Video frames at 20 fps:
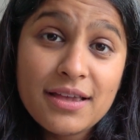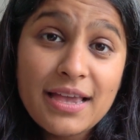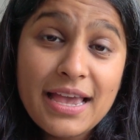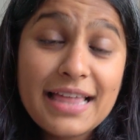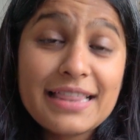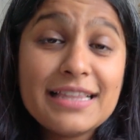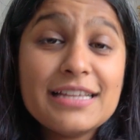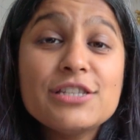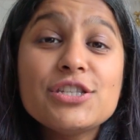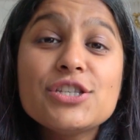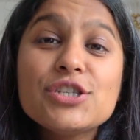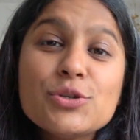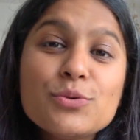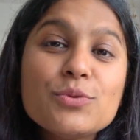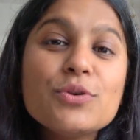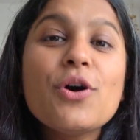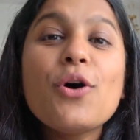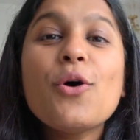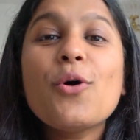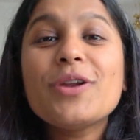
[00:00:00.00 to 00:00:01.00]
And then
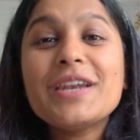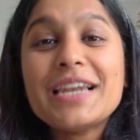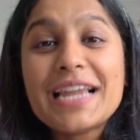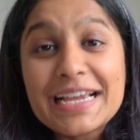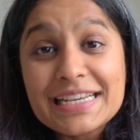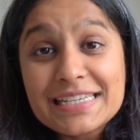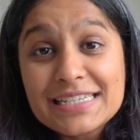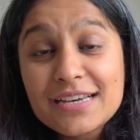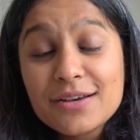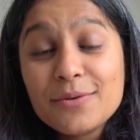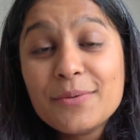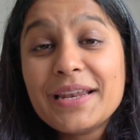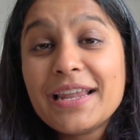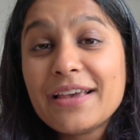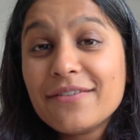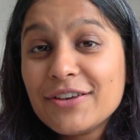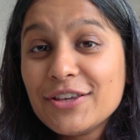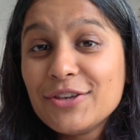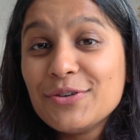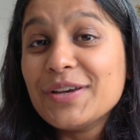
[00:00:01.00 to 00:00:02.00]
sooner or later,
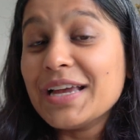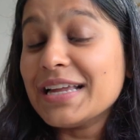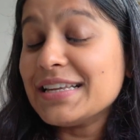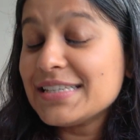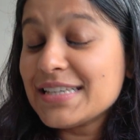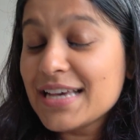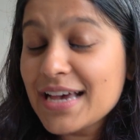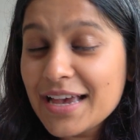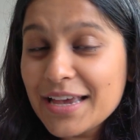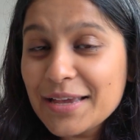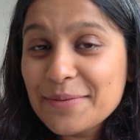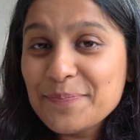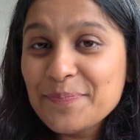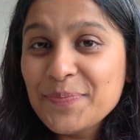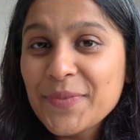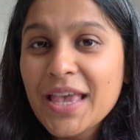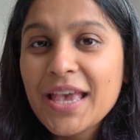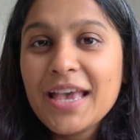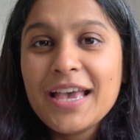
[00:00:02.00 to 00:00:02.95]
whenever you get time,